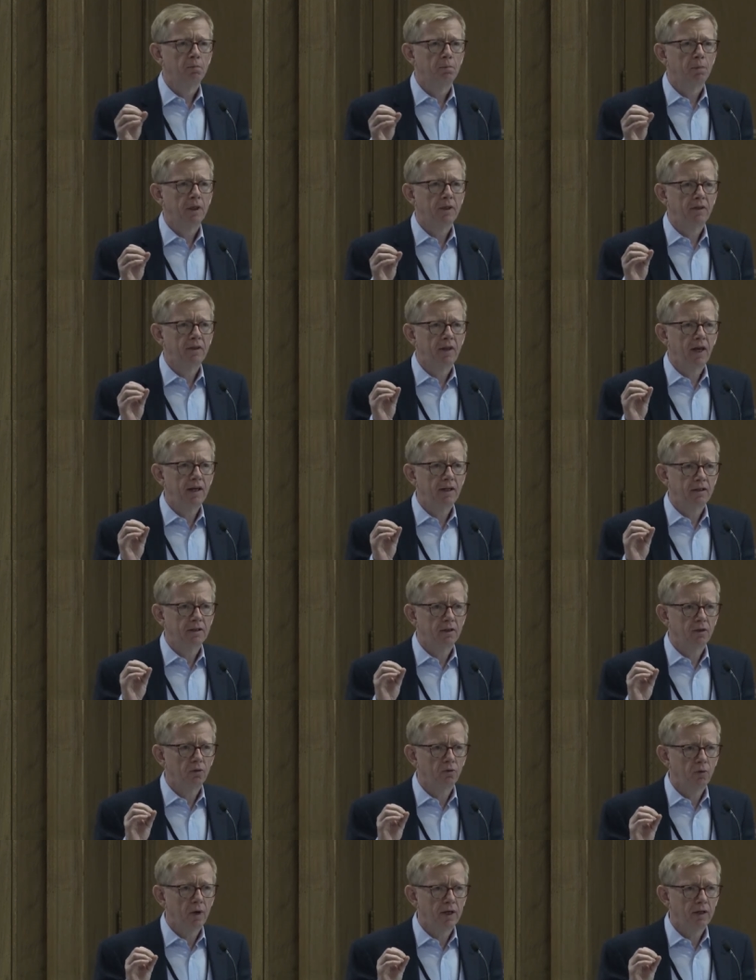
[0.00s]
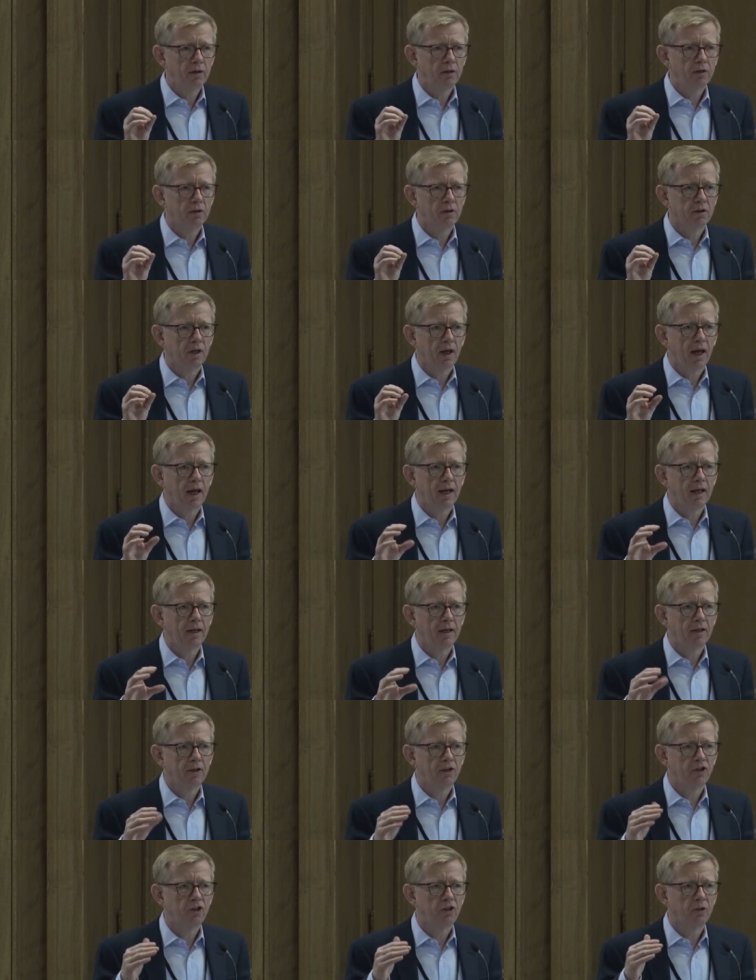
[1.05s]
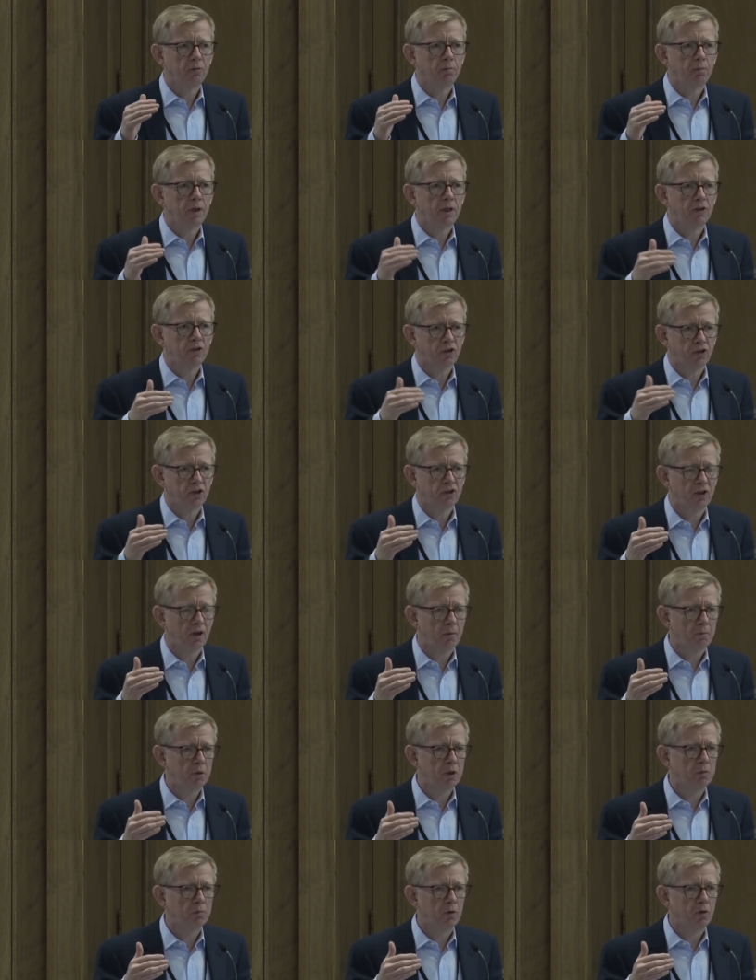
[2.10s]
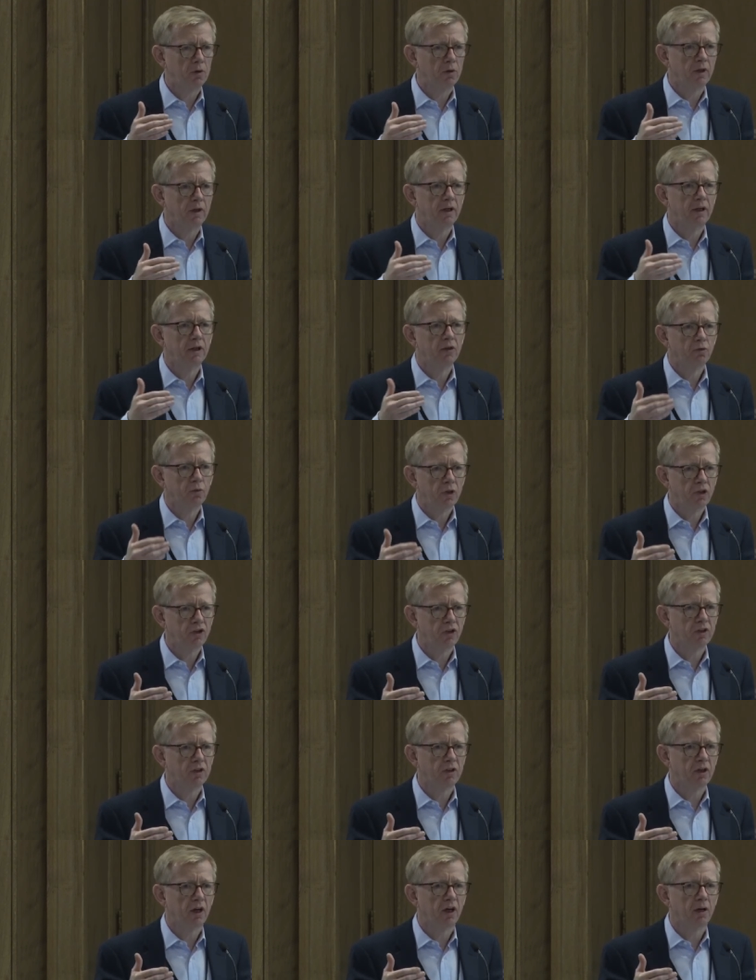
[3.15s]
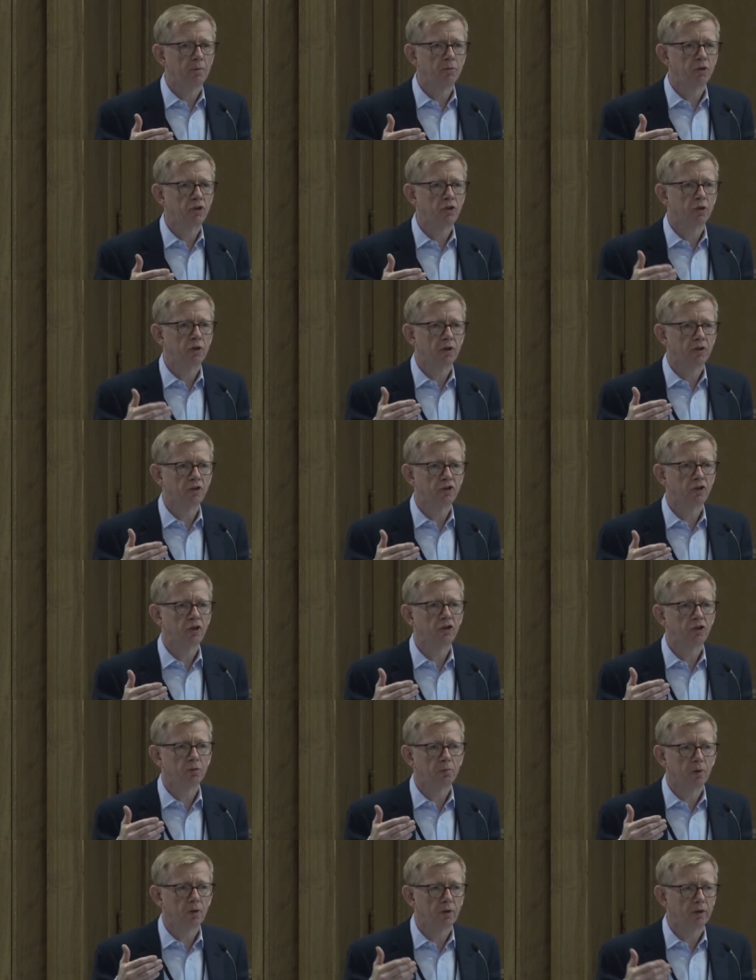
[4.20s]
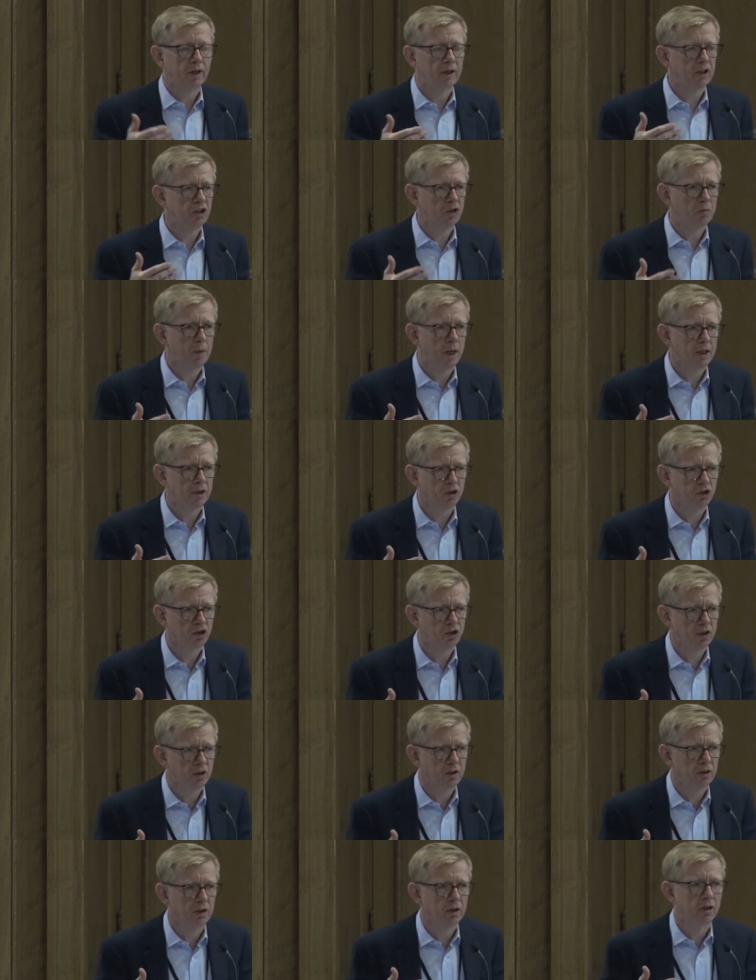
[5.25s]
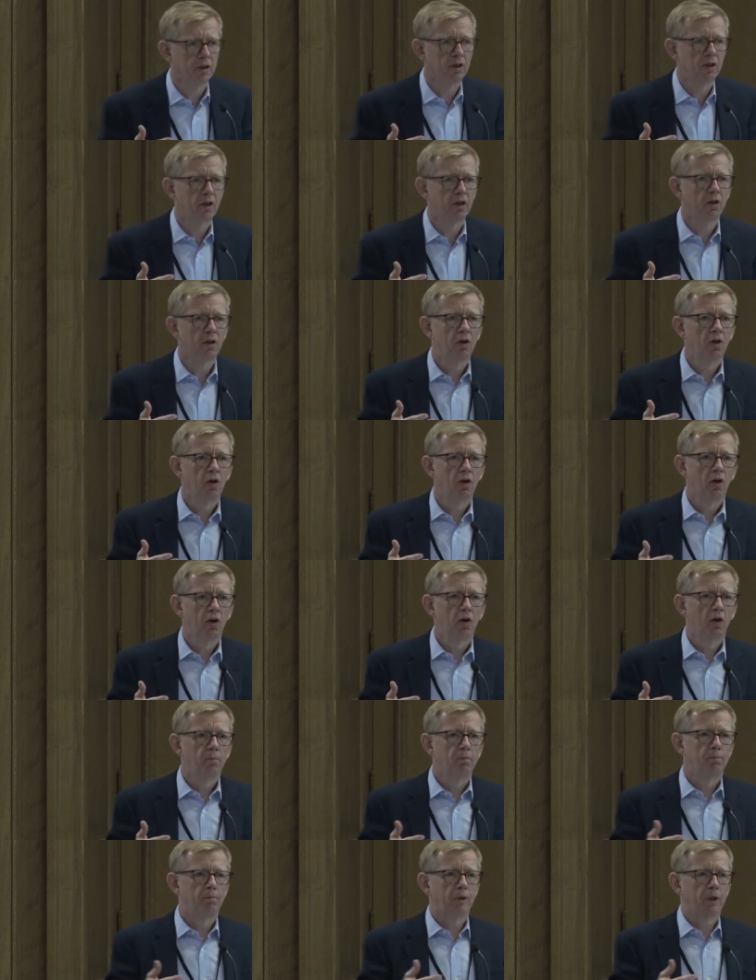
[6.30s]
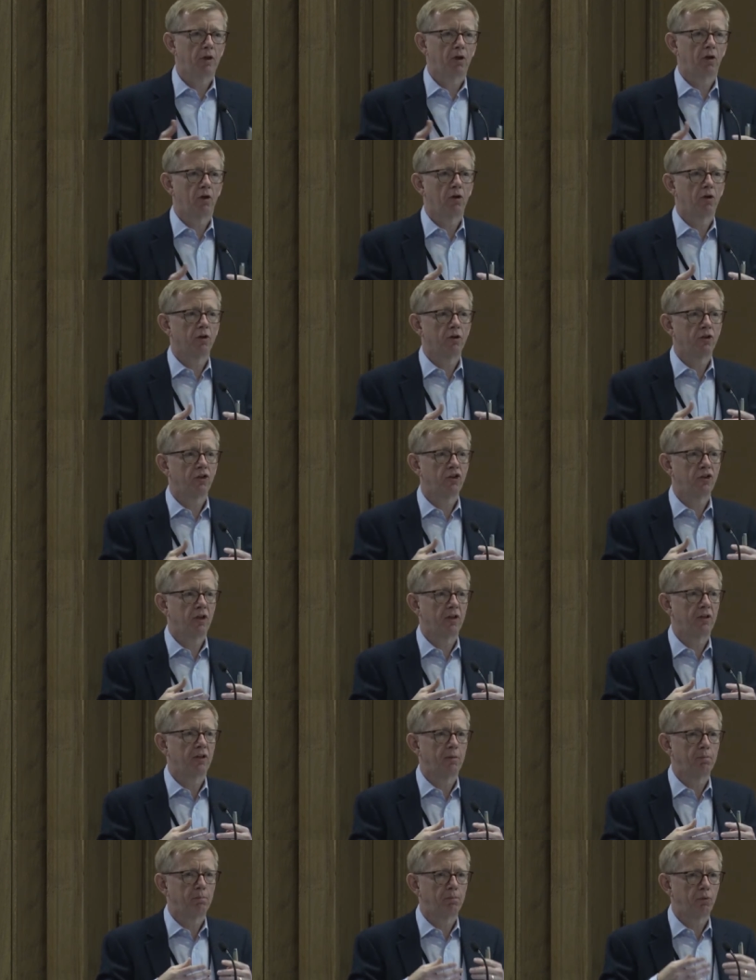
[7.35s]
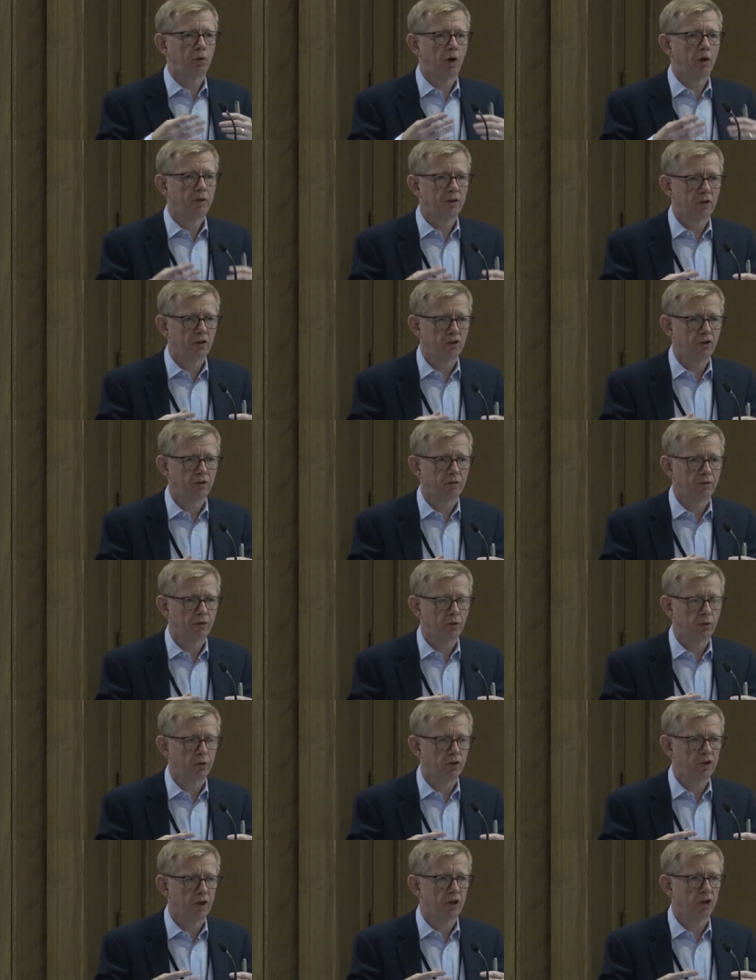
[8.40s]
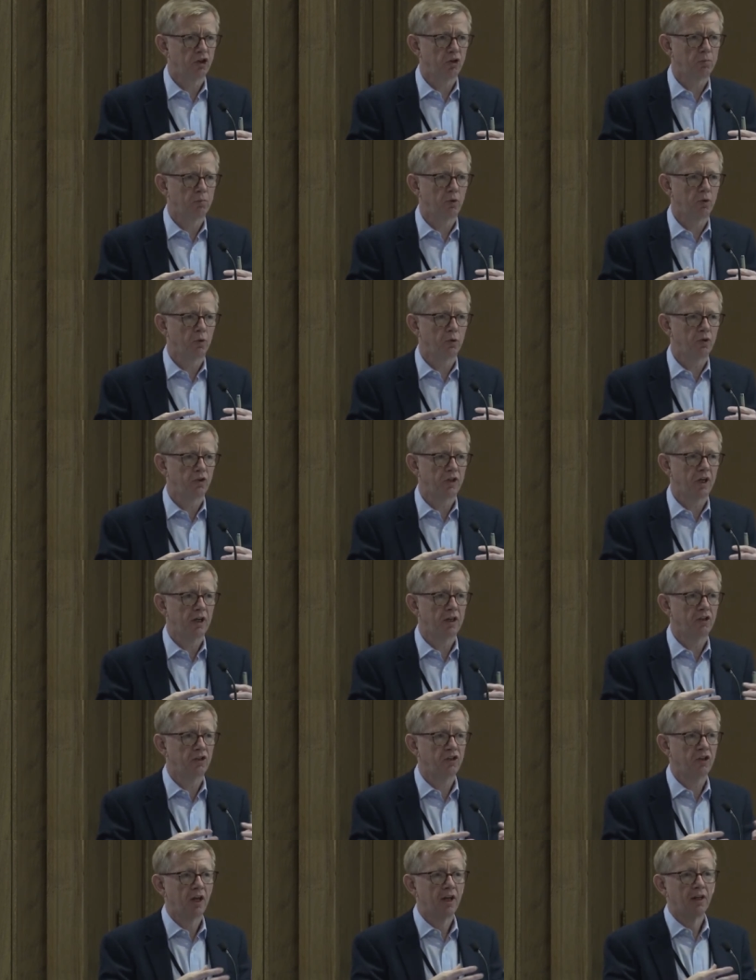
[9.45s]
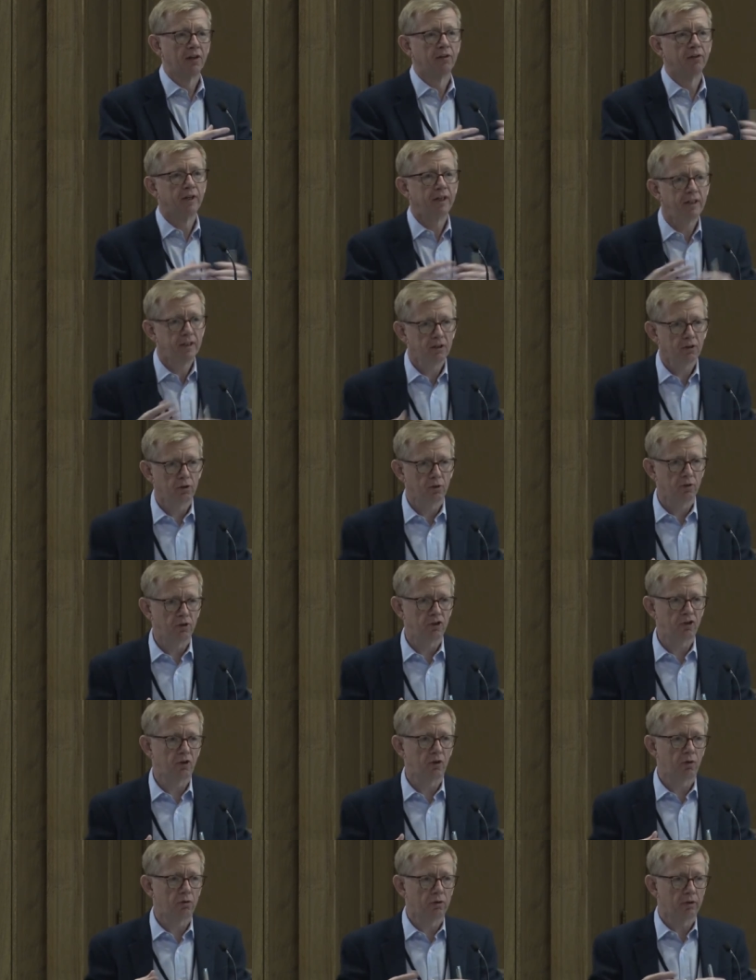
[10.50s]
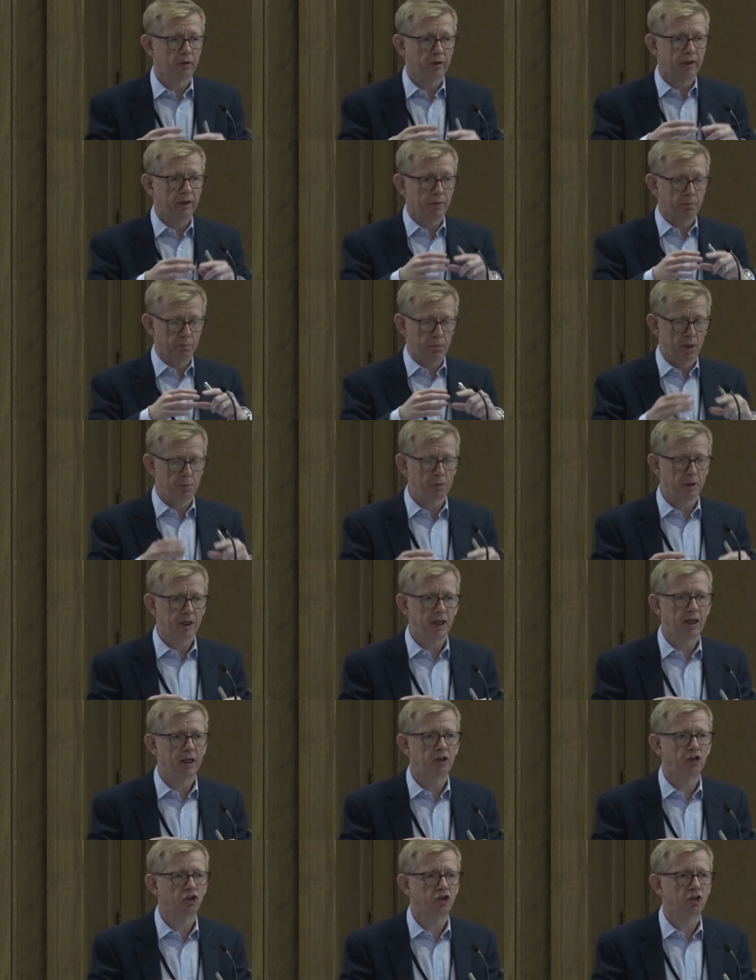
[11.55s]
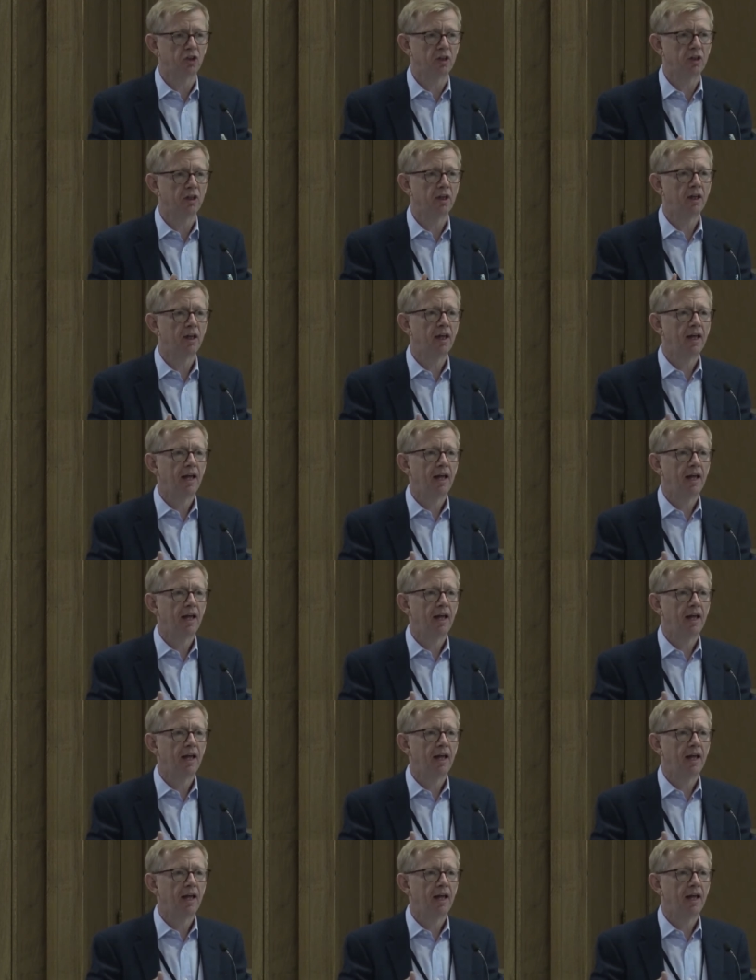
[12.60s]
But that record has been susceptible in recent times to considerable expansion because the products of the research process leading to the scholarly publication